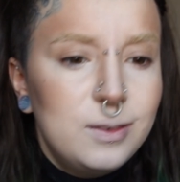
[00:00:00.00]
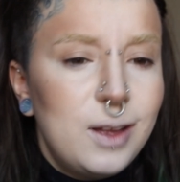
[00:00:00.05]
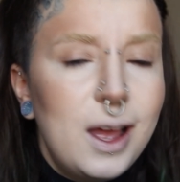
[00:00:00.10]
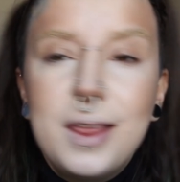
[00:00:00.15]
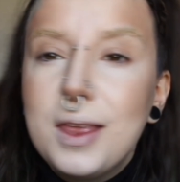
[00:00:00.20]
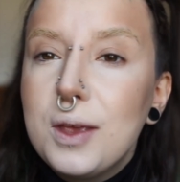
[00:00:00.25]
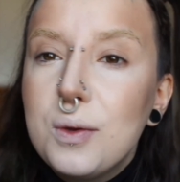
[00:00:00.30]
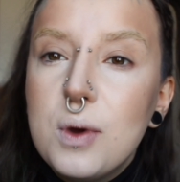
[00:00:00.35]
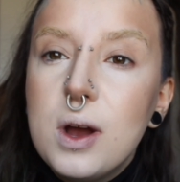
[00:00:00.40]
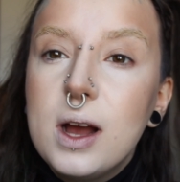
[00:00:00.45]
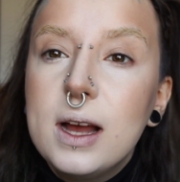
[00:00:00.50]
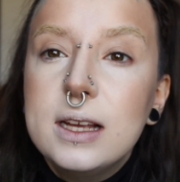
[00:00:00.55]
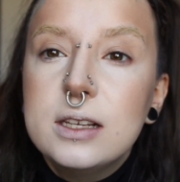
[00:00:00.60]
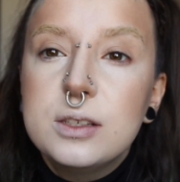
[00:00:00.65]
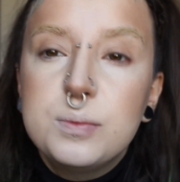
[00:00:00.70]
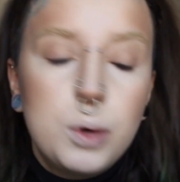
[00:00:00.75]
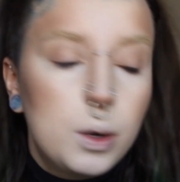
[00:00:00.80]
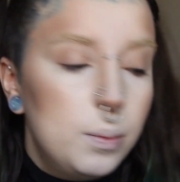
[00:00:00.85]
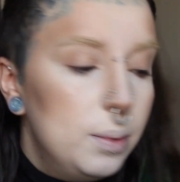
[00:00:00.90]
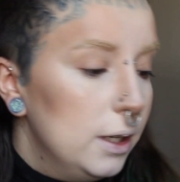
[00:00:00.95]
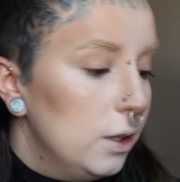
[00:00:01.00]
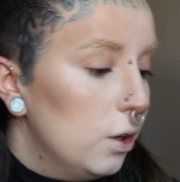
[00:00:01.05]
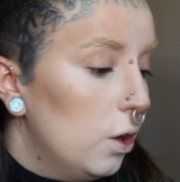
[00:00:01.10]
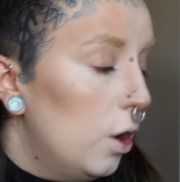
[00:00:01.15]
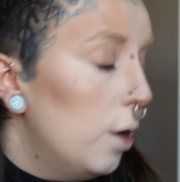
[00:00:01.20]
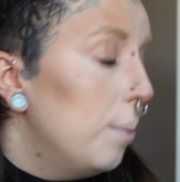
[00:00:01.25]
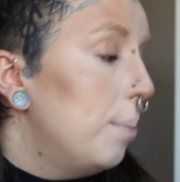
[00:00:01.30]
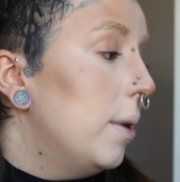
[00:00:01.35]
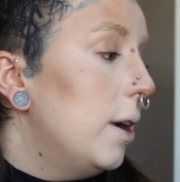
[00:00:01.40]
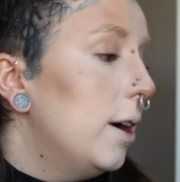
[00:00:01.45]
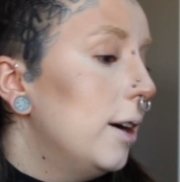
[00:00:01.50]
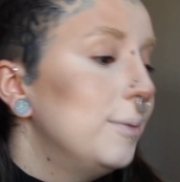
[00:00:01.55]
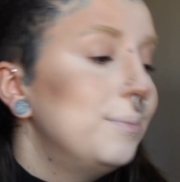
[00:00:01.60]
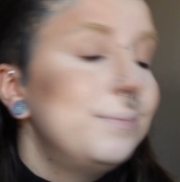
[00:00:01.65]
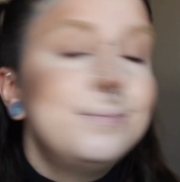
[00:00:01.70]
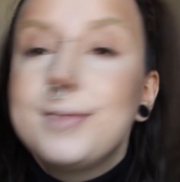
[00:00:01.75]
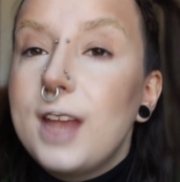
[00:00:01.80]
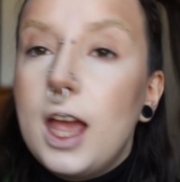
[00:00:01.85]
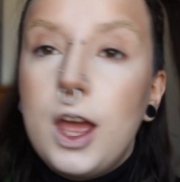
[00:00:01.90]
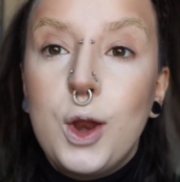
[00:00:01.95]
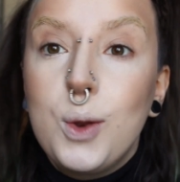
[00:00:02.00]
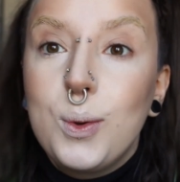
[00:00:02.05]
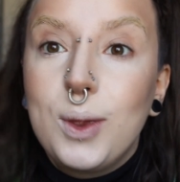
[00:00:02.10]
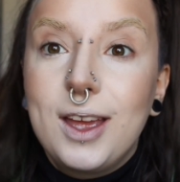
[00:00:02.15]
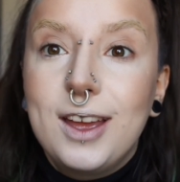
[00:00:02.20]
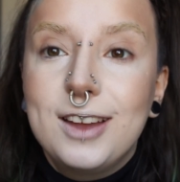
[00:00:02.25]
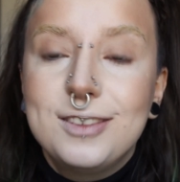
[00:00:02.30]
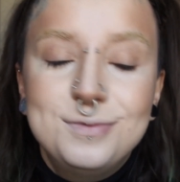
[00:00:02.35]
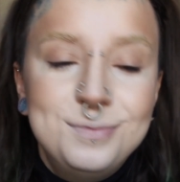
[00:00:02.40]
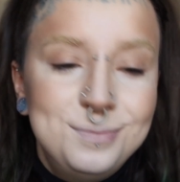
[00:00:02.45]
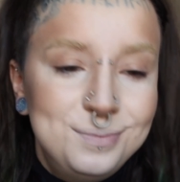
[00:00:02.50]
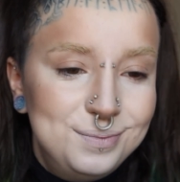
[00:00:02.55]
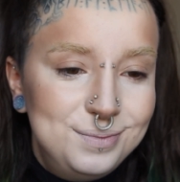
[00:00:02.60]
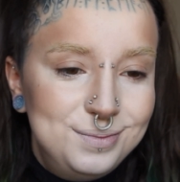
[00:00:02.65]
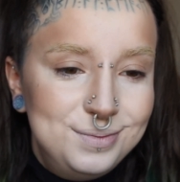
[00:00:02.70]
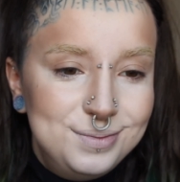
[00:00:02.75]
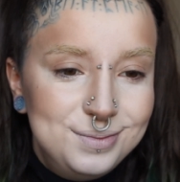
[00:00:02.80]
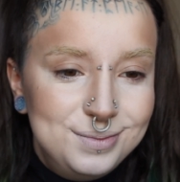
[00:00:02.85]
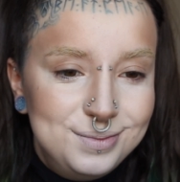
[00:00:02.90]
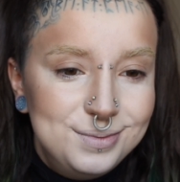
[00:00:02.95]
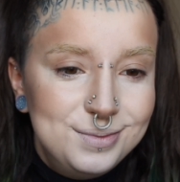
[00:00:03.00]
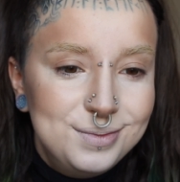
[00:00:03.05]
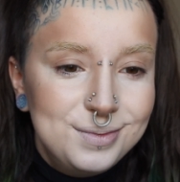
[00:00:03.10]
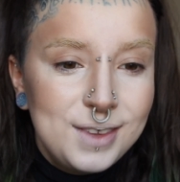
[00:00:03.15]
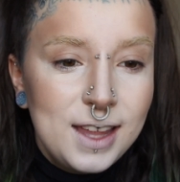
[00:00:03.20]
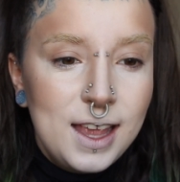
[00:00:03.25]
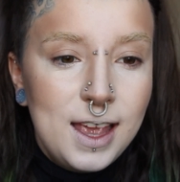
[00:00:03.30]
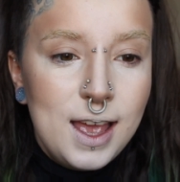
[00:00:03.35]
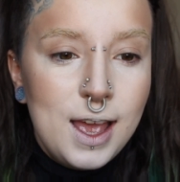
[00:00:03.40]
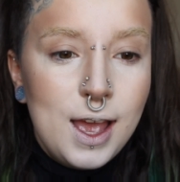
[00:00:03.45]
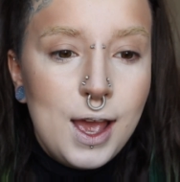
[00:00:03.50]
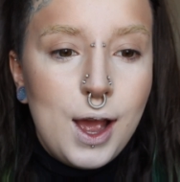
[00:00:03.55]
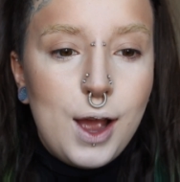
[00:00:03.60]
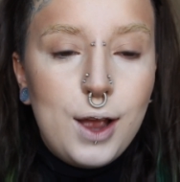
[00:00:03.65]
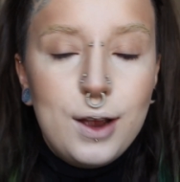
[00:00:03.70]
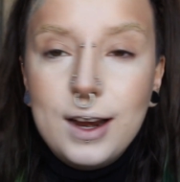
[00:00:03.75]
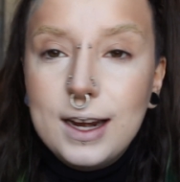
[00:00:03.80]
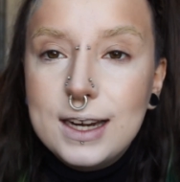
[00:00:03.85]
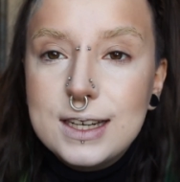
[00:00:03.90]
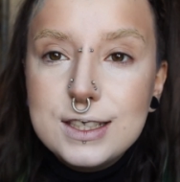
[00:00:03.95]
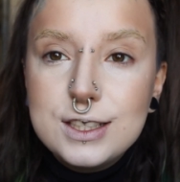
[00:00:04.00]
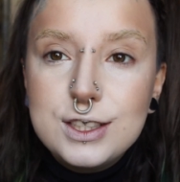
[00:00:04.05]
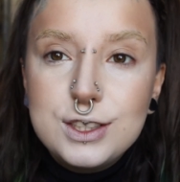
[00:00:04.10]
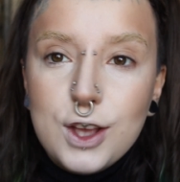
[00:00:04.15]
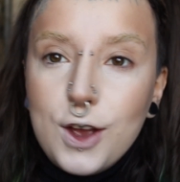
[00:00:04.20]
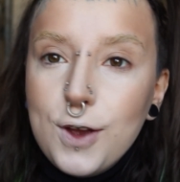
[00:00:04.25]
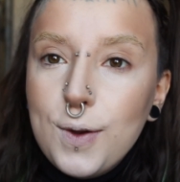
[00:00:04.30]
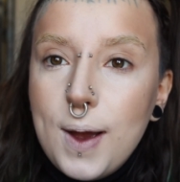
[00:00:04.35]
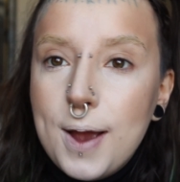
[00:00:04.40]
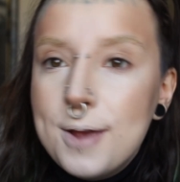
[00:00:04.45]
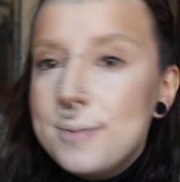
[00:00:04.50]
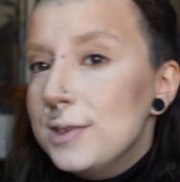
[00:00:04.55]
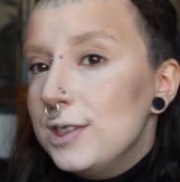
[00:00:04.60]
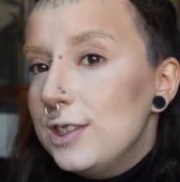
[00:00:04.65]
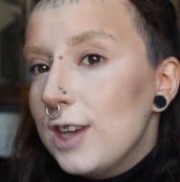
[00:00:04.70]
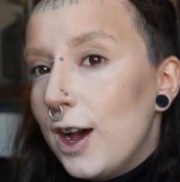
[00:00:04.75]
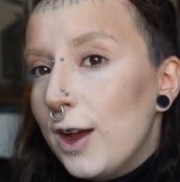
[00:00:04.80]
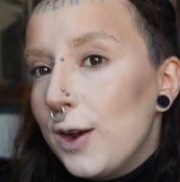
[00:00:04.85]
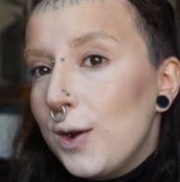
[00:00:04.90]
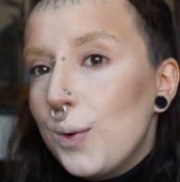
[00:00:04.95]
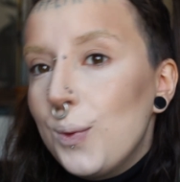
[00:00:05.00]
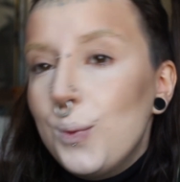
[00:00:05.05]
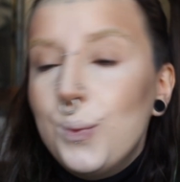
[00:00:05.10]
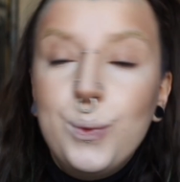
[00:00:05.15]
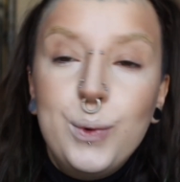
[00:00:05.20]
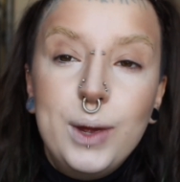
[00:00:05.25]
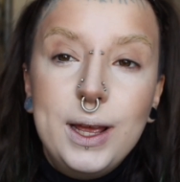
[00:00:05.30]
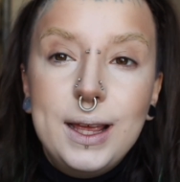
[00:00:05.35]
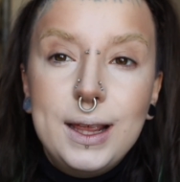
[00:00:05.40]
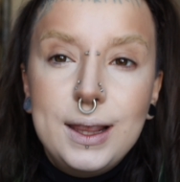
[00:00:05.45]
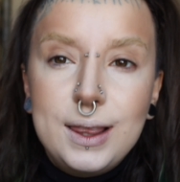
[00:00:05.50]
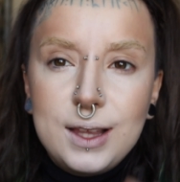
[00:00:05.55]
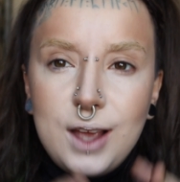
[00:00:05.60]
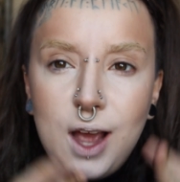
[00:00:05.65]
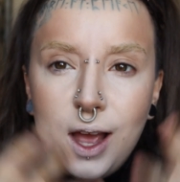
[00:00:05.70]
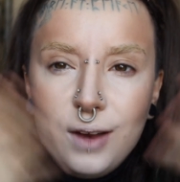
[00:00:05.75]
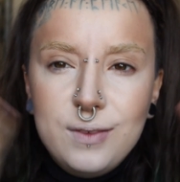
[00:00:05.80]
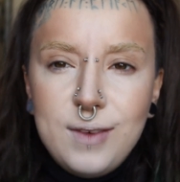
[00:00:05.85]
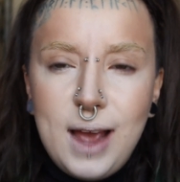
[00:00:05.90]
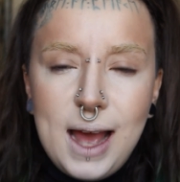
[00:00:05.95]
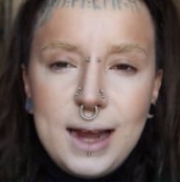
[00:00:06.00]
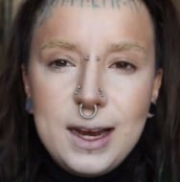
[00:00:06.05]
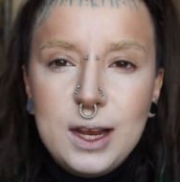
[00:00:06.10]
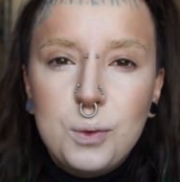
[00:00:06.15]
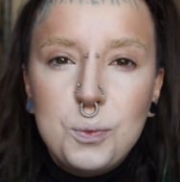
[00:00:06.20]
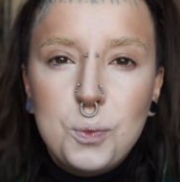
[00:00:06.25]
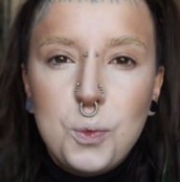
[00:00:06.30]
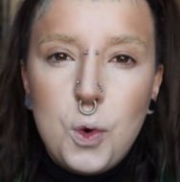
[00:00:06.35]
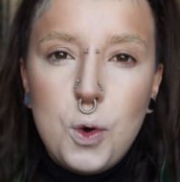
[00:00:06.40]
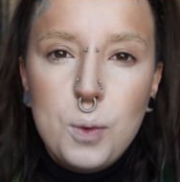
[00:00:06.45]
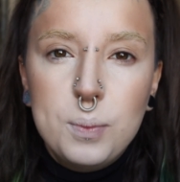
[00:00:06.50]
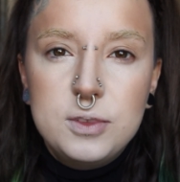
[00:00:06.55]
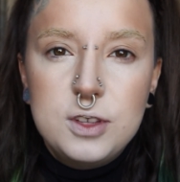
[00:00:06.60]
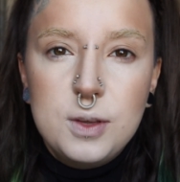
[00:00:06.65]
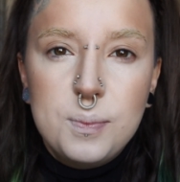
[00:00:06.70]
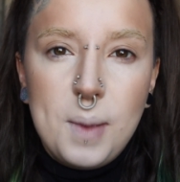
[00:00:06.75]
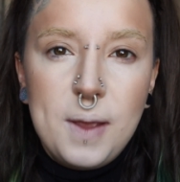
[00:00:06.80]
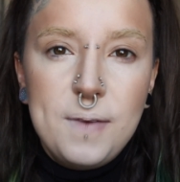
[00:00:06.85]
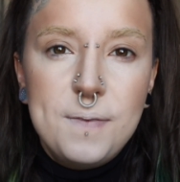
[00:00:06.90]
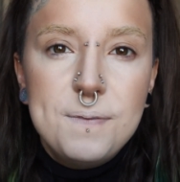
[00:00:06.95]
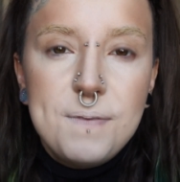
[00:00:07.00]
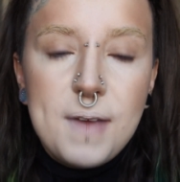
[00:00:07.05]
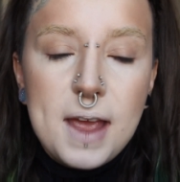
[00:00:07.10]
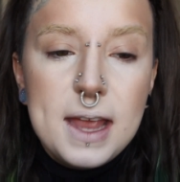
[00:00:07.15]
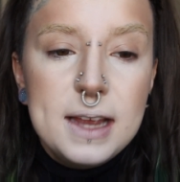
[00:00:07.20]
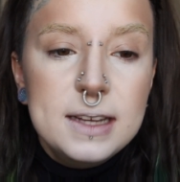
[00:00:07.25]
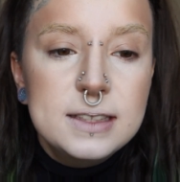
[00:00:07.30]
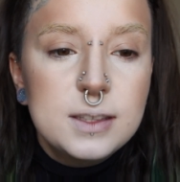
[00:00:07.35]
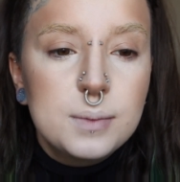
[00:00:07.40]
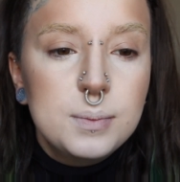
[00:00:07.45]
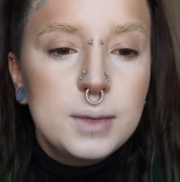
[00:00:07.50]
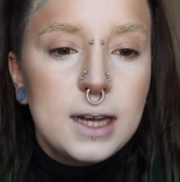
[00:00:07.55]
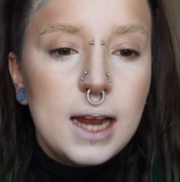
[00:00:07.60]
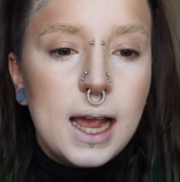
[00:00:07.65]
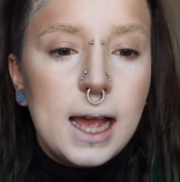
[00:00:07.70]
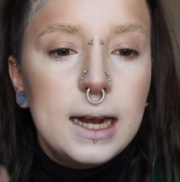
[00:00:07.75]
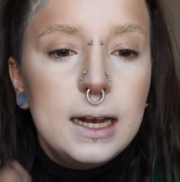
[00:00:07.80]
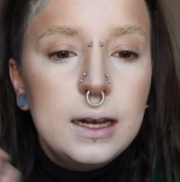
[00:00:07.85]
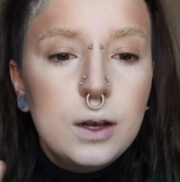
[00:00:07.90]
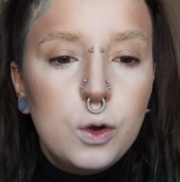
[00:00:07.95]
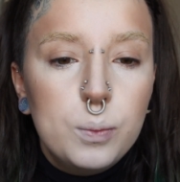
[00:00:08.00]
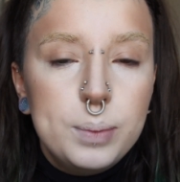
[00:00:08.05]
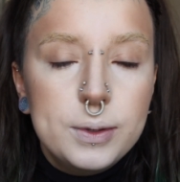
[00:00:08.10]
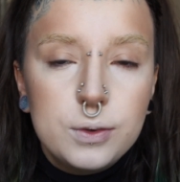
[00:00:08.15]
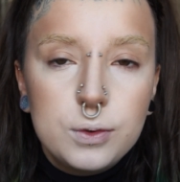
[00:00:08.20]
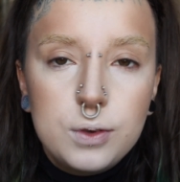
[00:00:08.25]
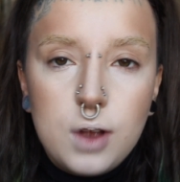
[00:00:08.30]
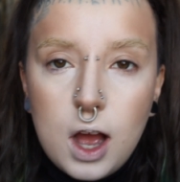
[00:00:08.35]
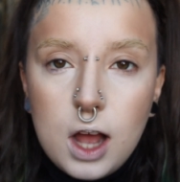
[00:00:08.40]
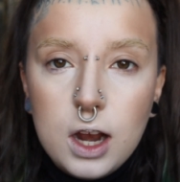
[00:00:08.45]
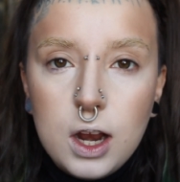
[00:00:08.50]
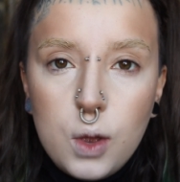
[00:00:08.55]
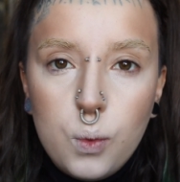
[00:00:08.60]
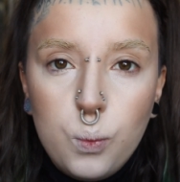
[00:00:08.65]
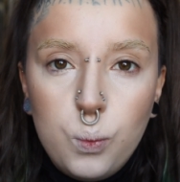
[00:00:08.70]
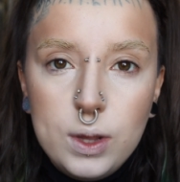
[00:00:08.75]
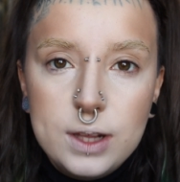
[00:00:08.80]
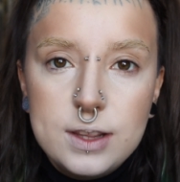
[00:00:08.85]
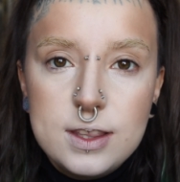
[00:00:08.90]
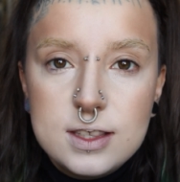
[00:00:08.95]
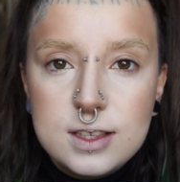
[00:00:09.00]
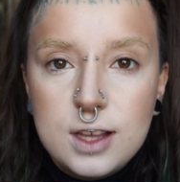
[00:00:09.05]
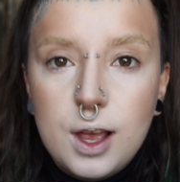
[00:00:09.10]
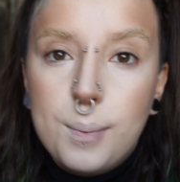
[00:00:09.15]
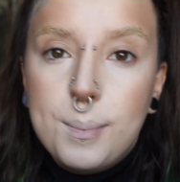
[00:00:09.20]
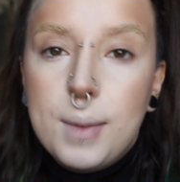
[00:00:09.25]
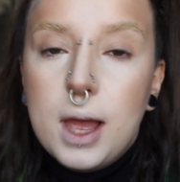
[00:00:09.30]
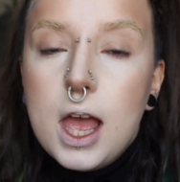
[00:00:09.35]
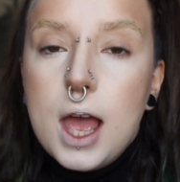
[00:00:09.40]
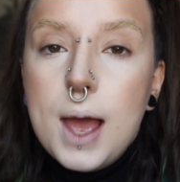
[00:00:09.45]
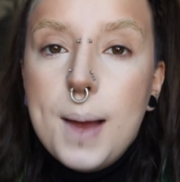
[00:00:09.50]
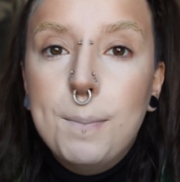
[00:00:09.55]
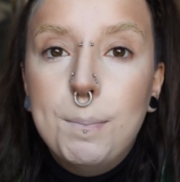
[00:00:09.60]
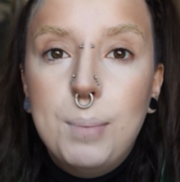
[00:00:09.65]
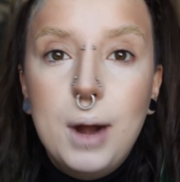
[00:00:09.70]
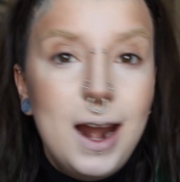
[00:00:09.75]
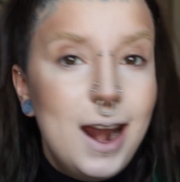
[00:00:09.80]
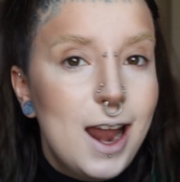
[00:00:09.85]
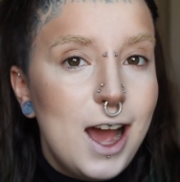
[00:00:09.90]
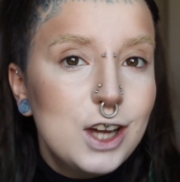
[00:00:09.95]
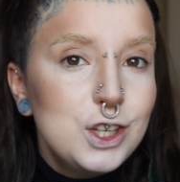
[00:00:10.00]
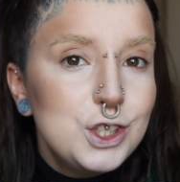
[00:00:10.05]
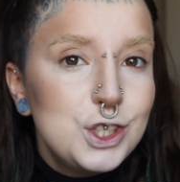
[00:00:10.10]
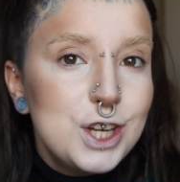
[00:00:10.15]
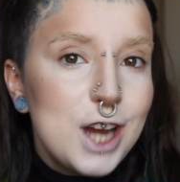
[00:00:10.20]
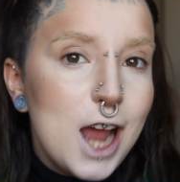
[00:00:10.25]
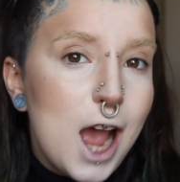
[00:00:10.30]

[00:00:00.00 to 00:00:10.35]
Are they wise? Probably not, but I don't care. Alright, so I'm done with kind of adding warmth to my face. I'm gonna add a little bit of colour with some blush